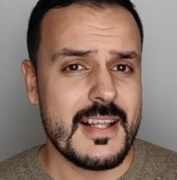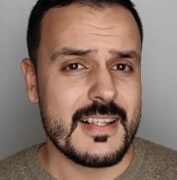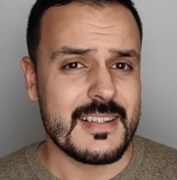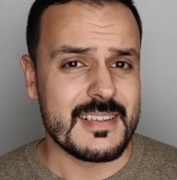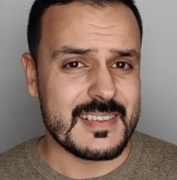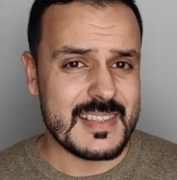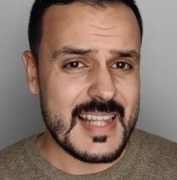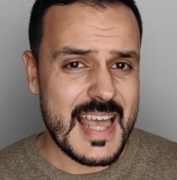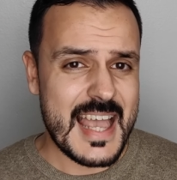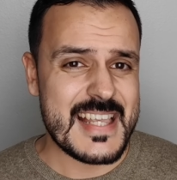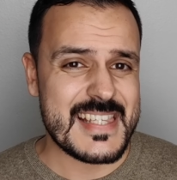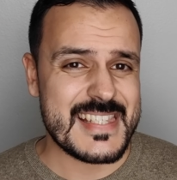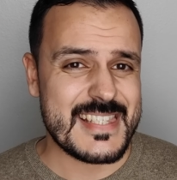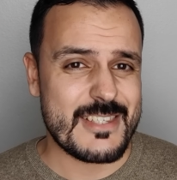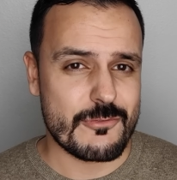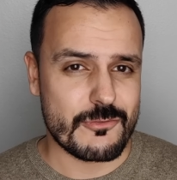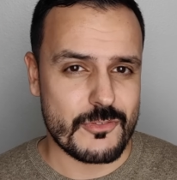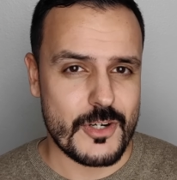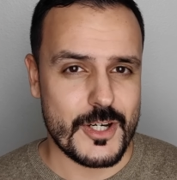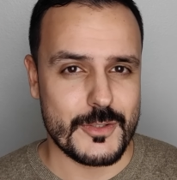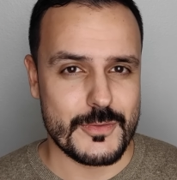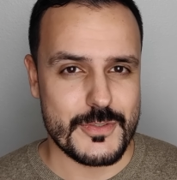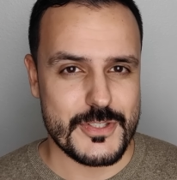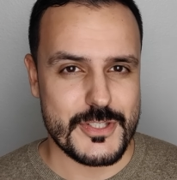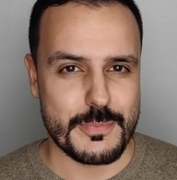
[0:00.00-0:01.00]
last
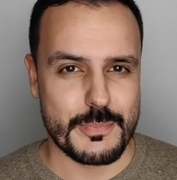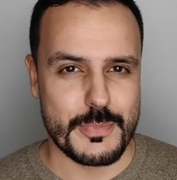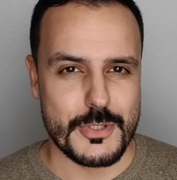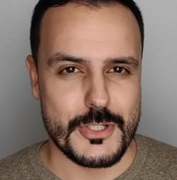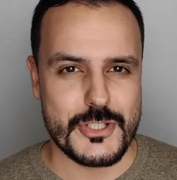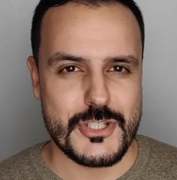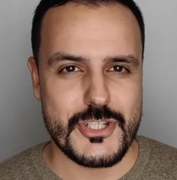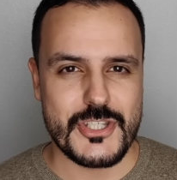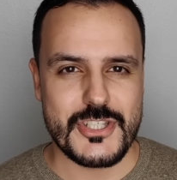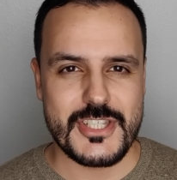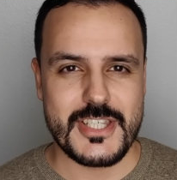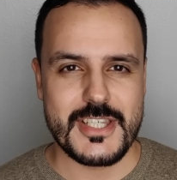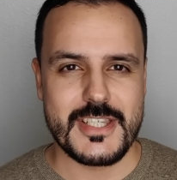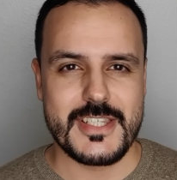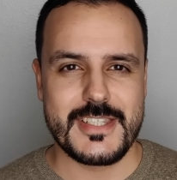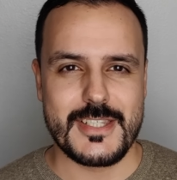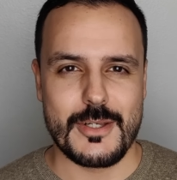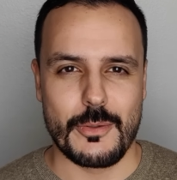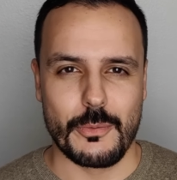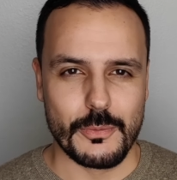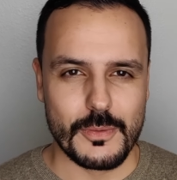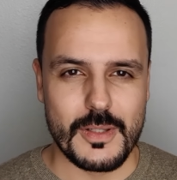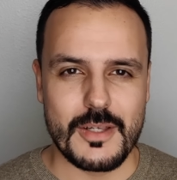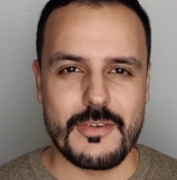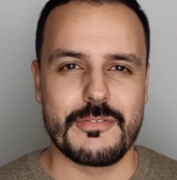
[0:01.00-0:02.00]
fragrance purchases.
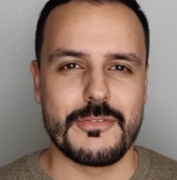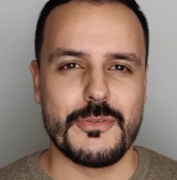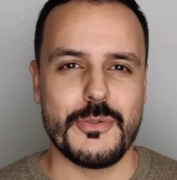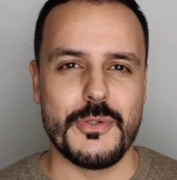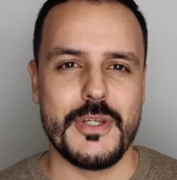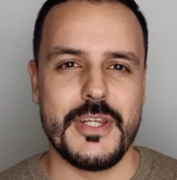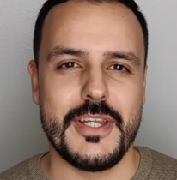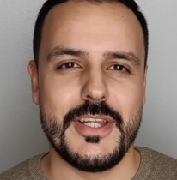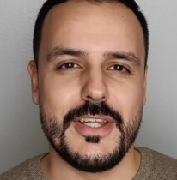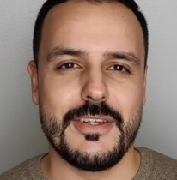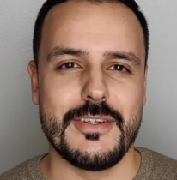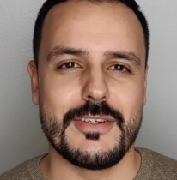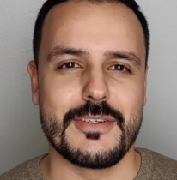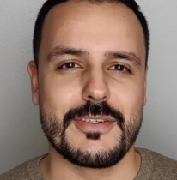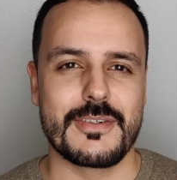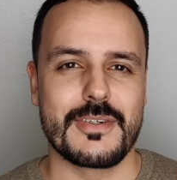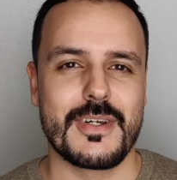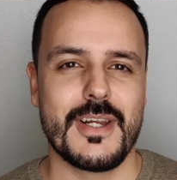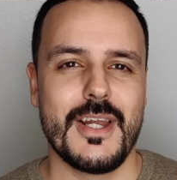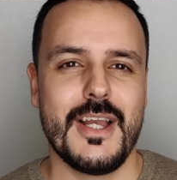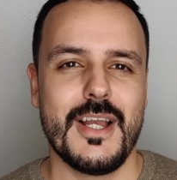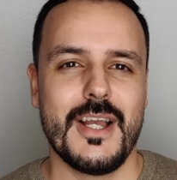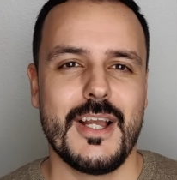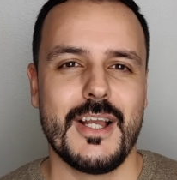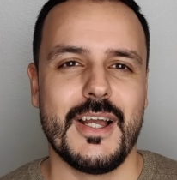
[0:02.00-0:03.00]
I would love to hear
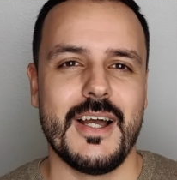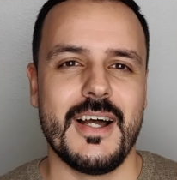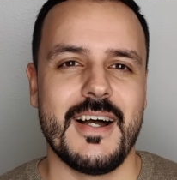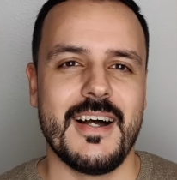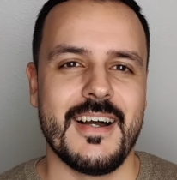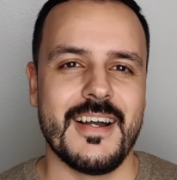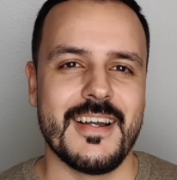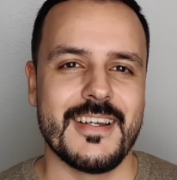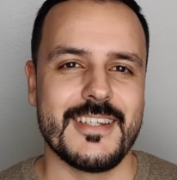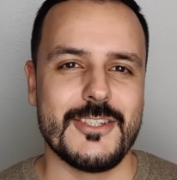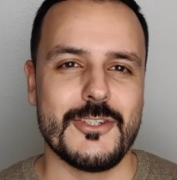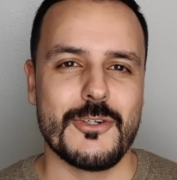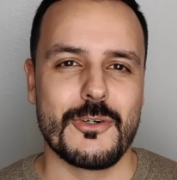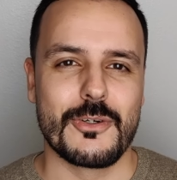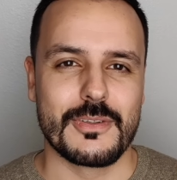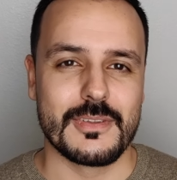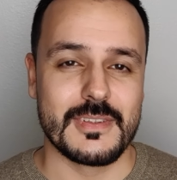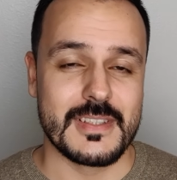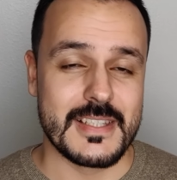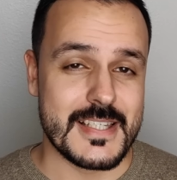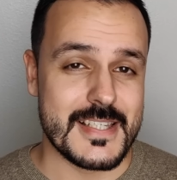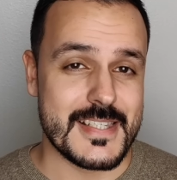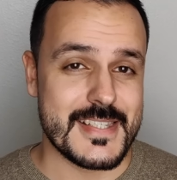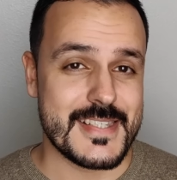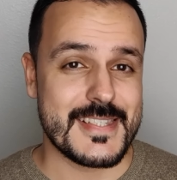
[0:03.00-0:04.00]
your
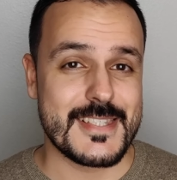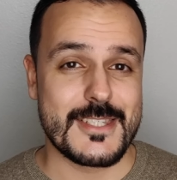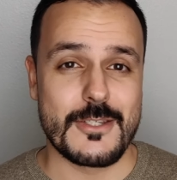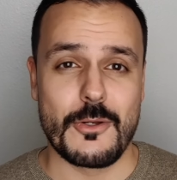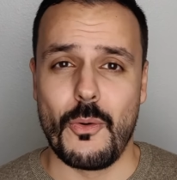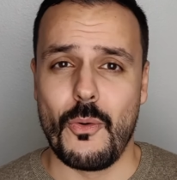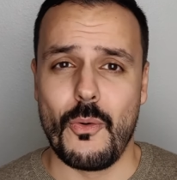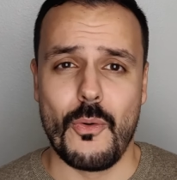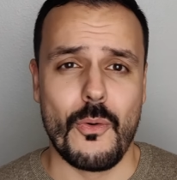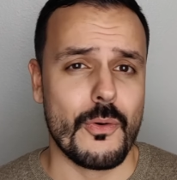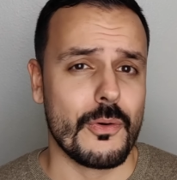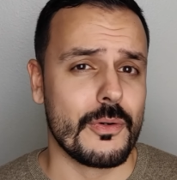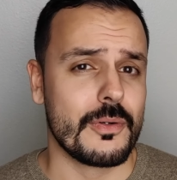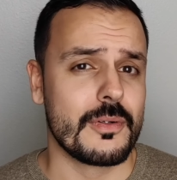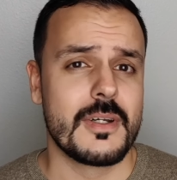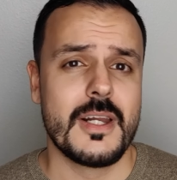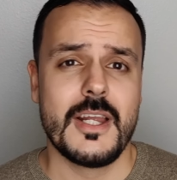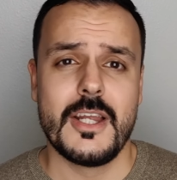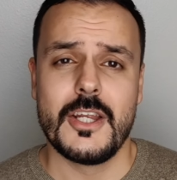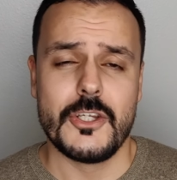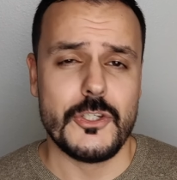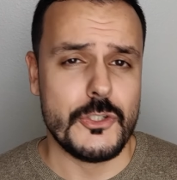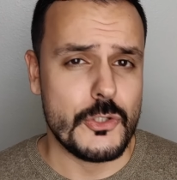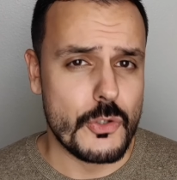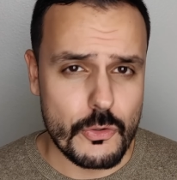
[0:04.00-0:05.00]
list or
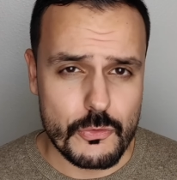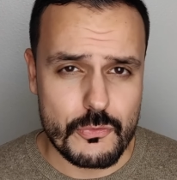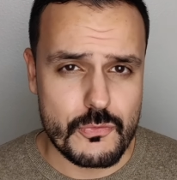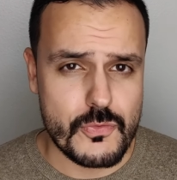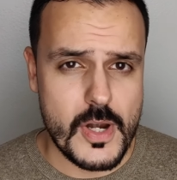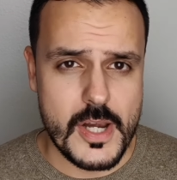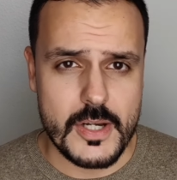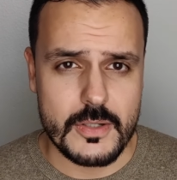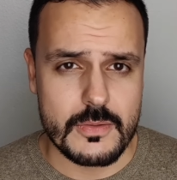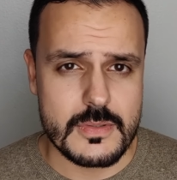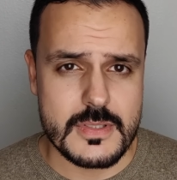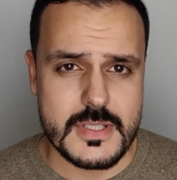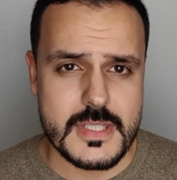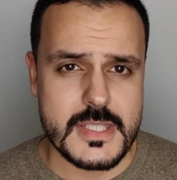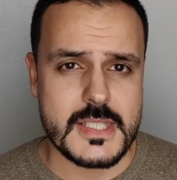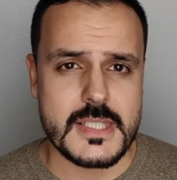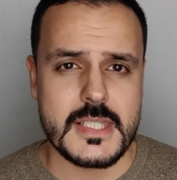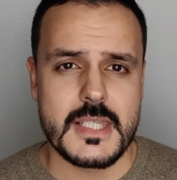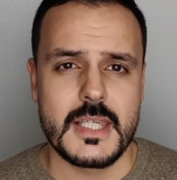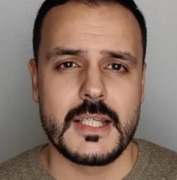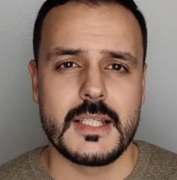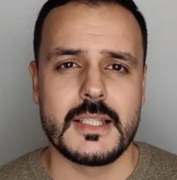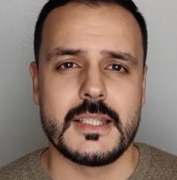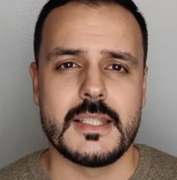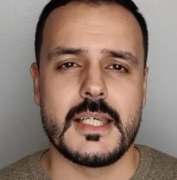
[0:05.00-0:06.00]
your
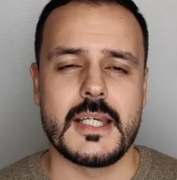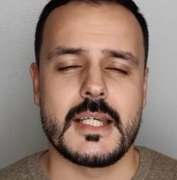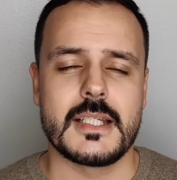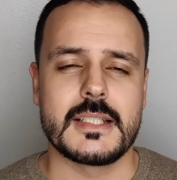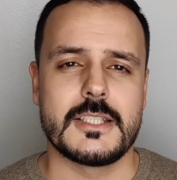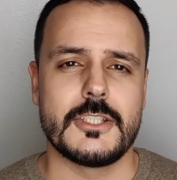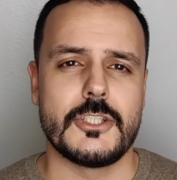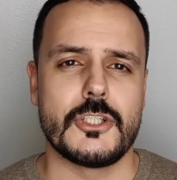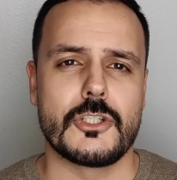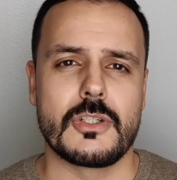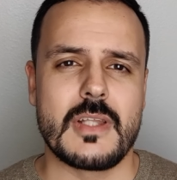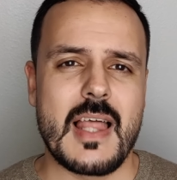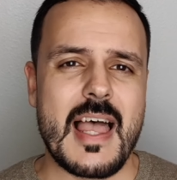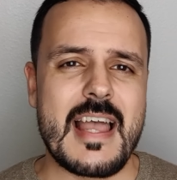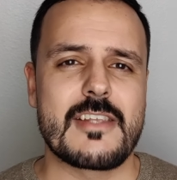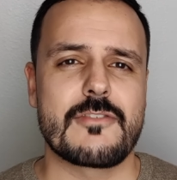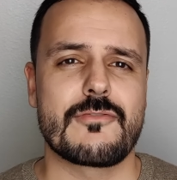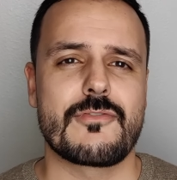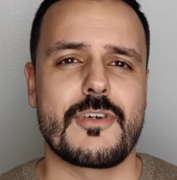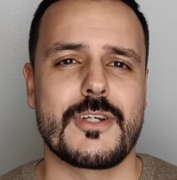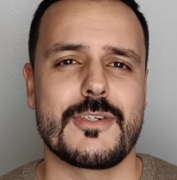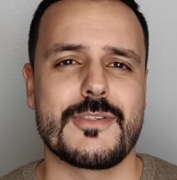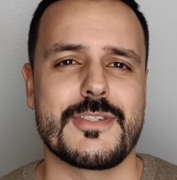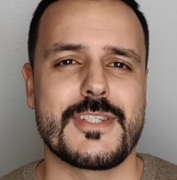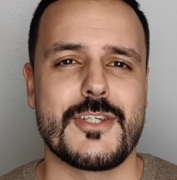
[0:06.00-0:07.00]
last
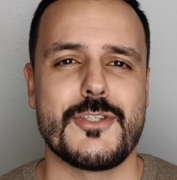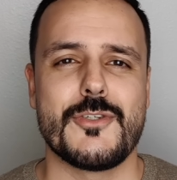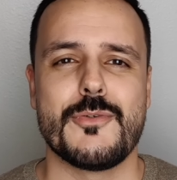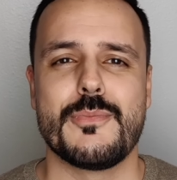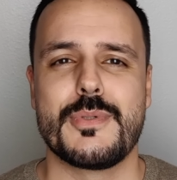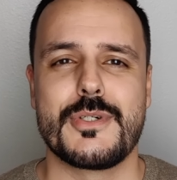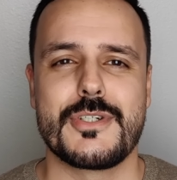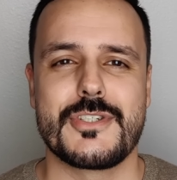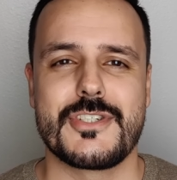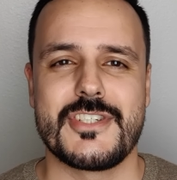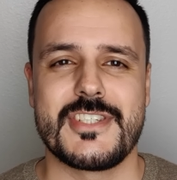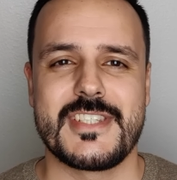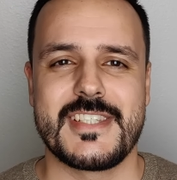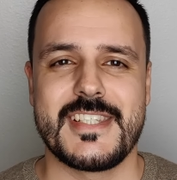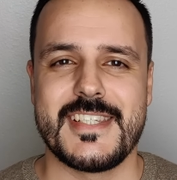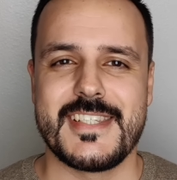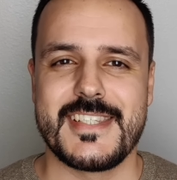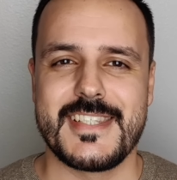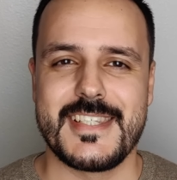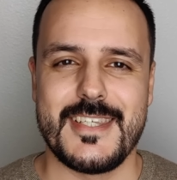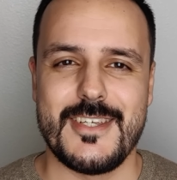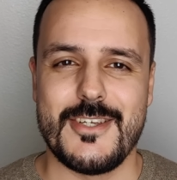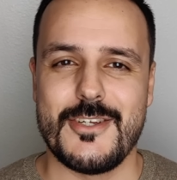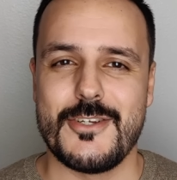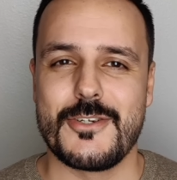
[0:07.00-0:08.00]
fragrance that you purchased
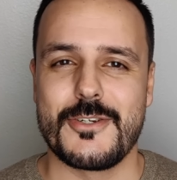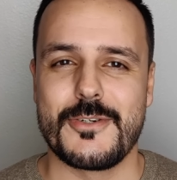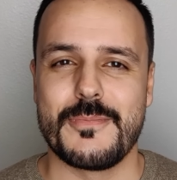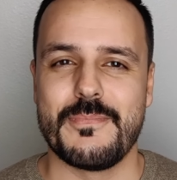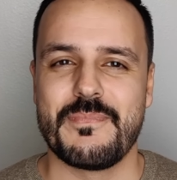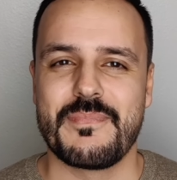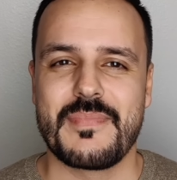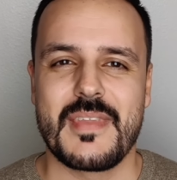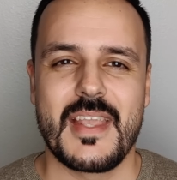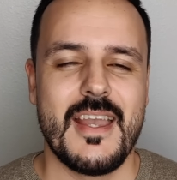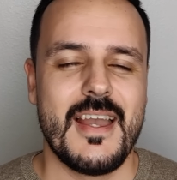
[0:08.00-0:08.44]
this year.